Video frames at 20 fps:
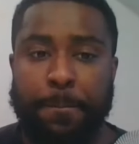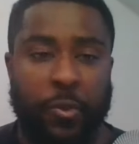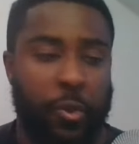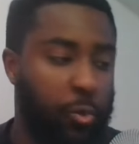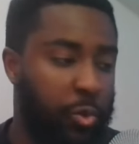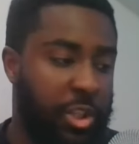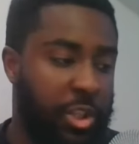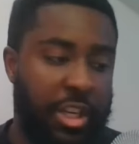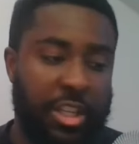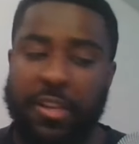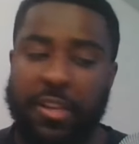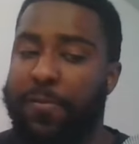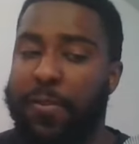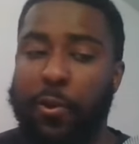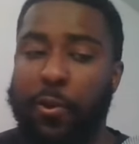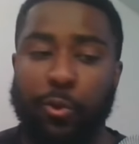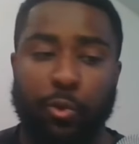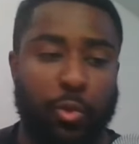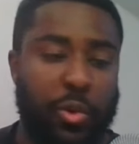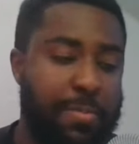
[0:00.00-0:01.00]
So Justin
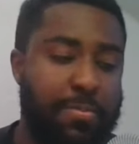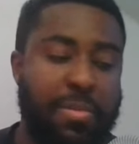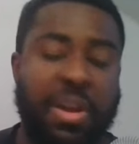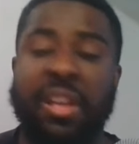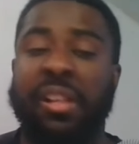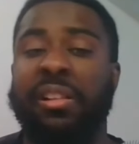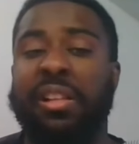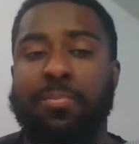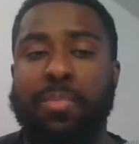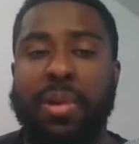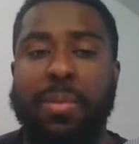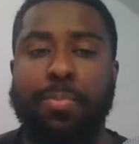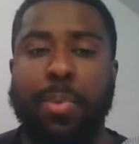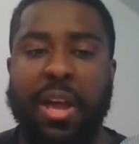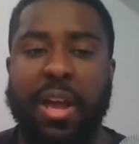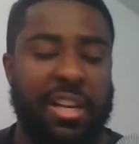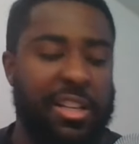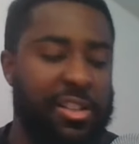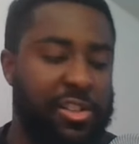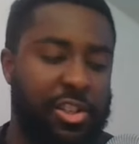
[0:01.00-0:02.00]
Fields will immediately be
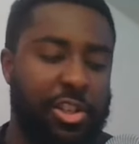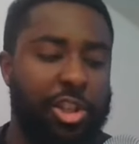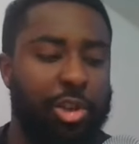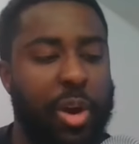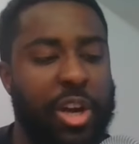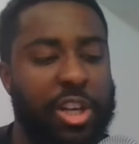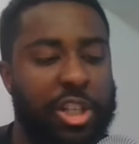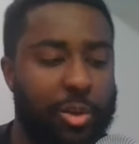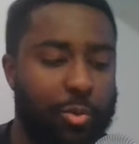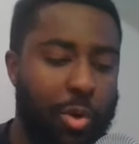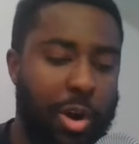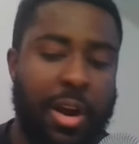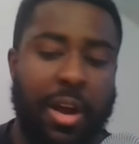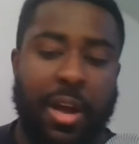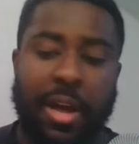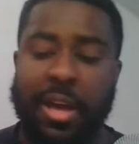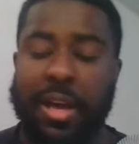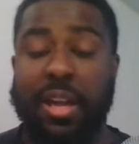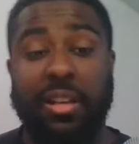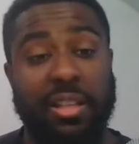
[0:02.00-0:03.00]
put in a situation
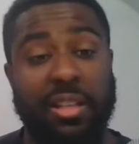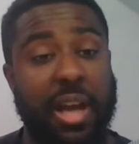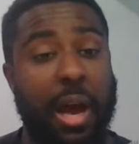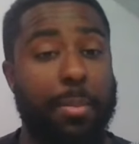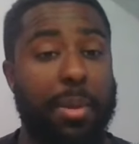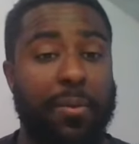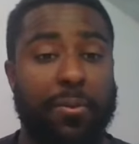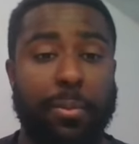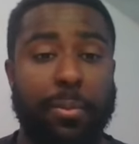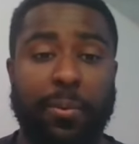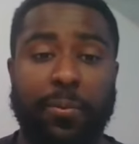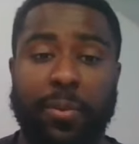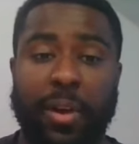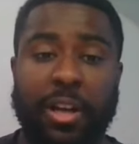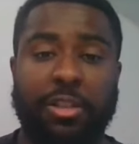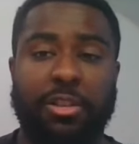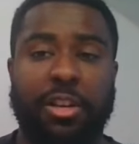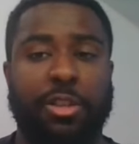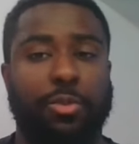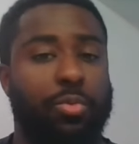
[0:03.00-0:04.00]
where he's coming from a
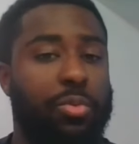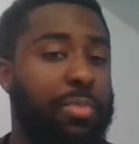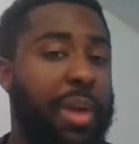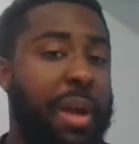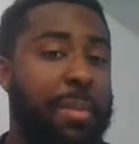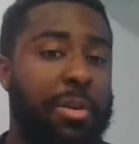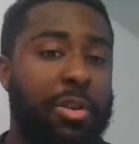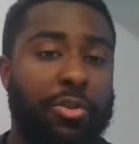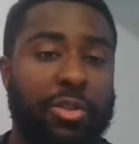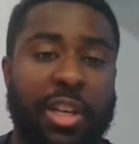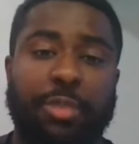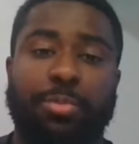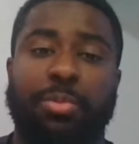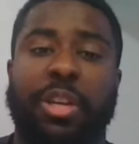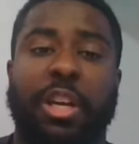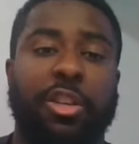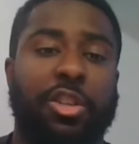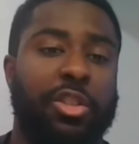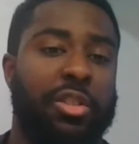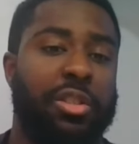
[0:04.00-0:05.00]
franchise where maybe those
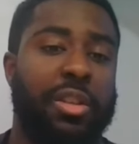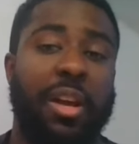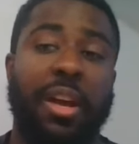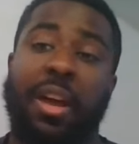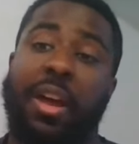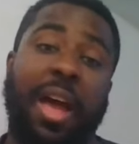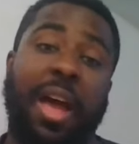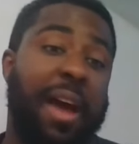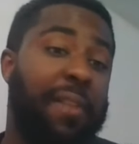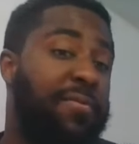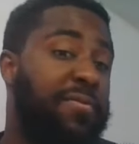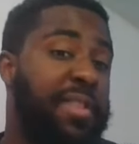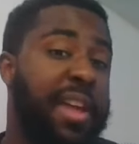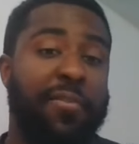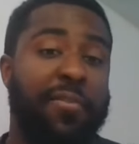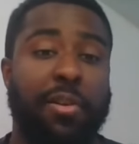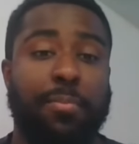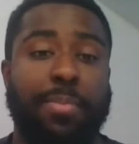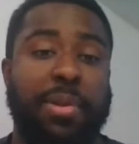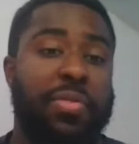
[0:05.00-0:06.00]
expectations have
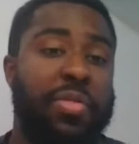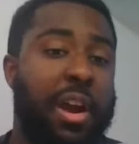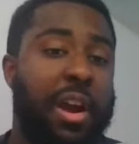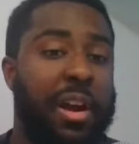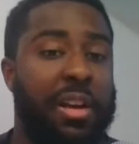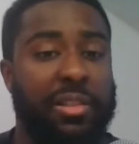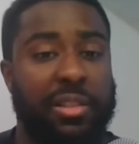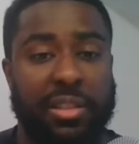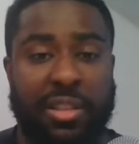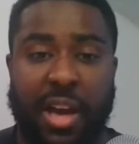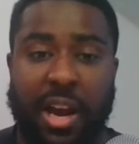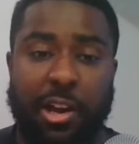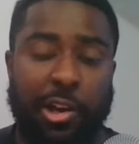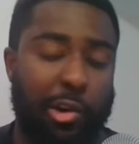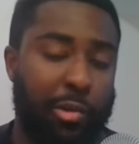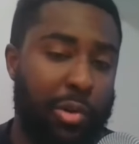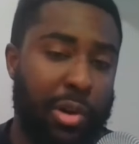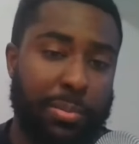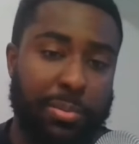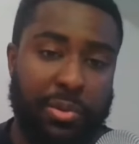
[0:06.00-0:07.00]
never been there his entire
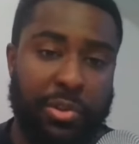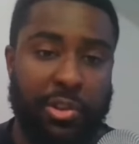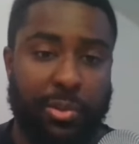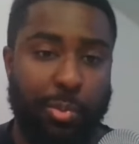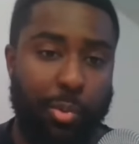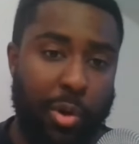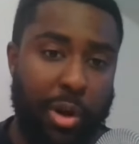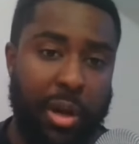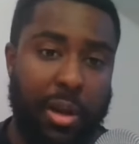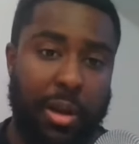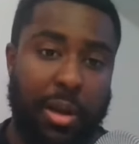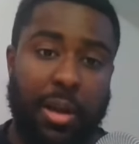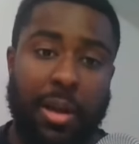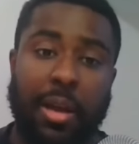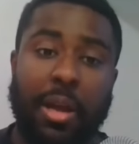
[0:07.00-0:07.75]
career up to this point.